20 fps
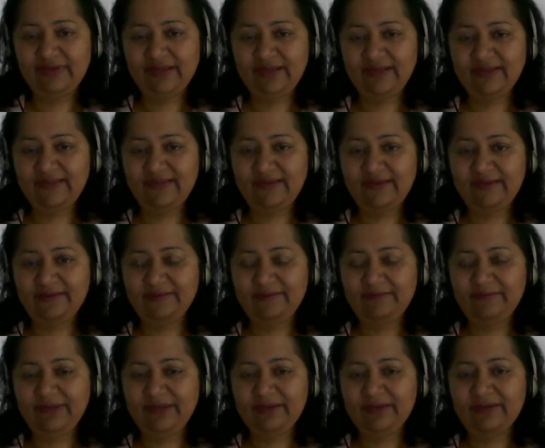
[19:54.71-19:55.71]
itself
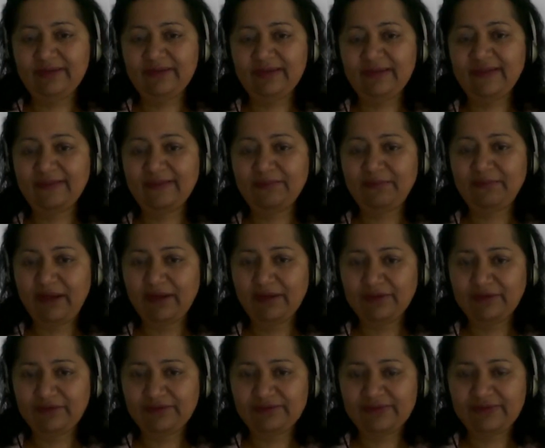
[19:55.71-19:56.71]
because it's a part
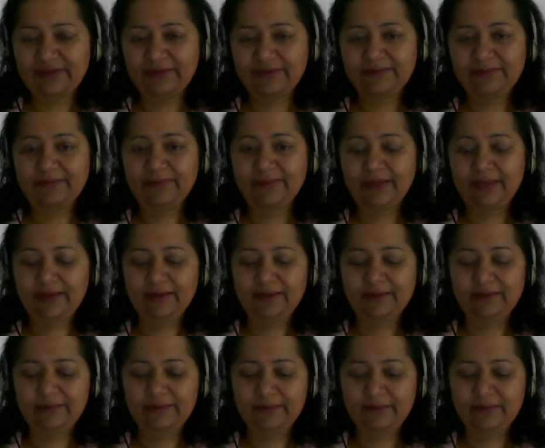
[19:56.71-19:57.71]
of the,
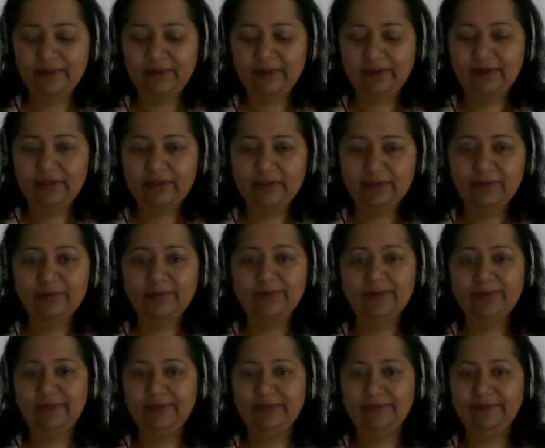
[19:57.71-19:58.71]

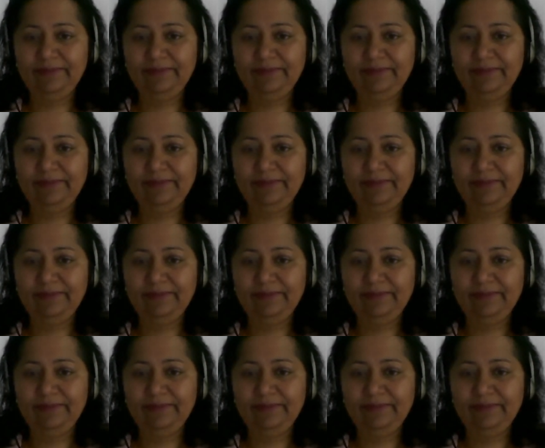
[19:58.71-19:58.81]
global